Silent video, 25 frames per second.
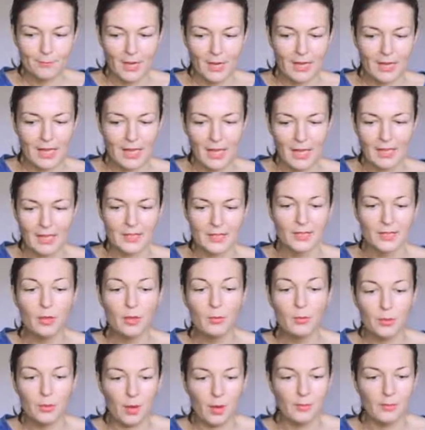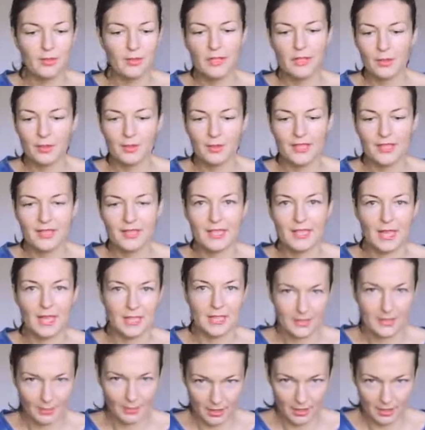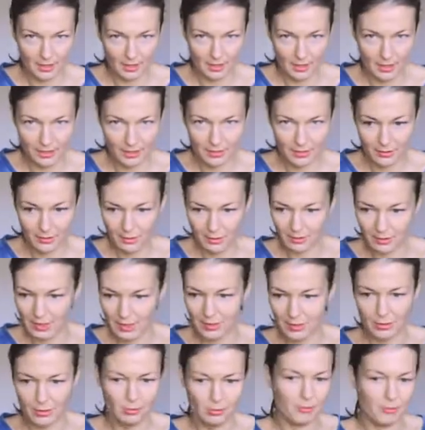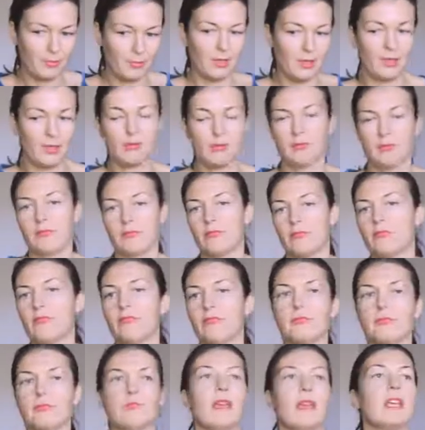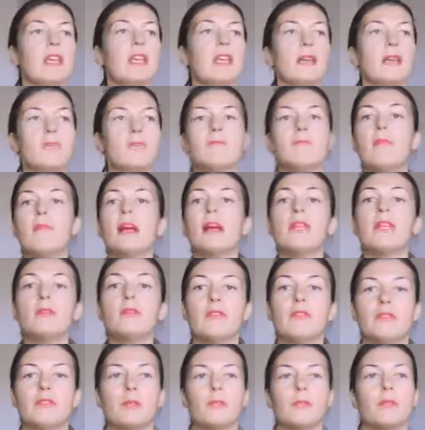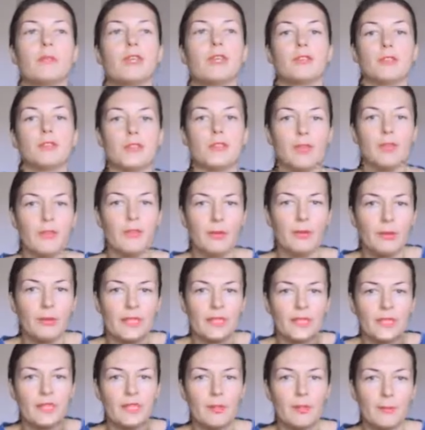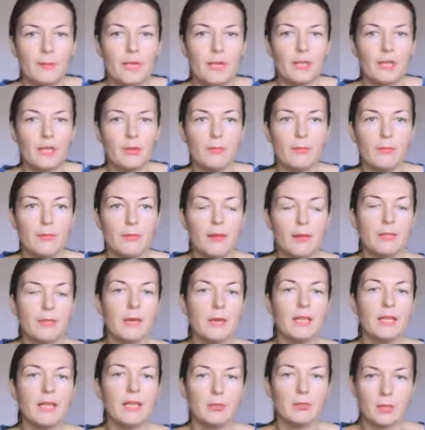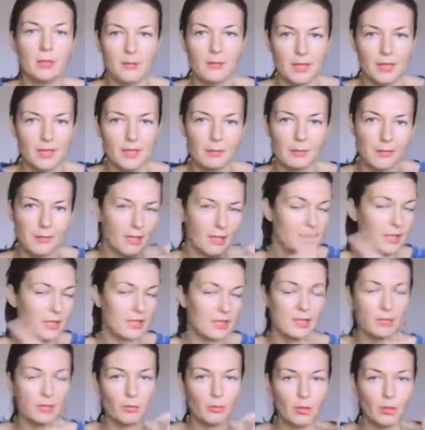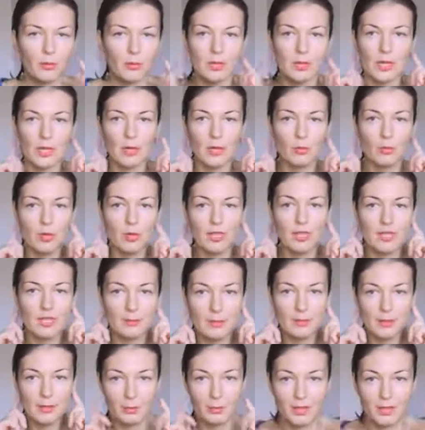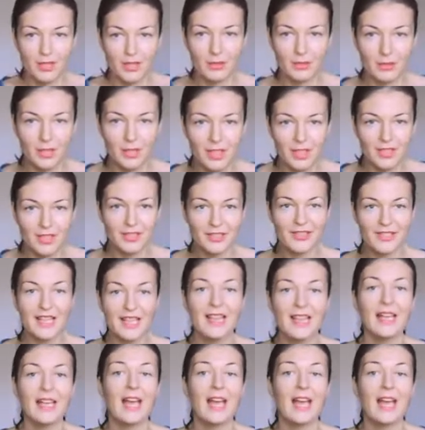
Yeah, there's no promises on the sales page, you know, that you will be making money with it, because software does not make you money. What makes you money is what is between your ears.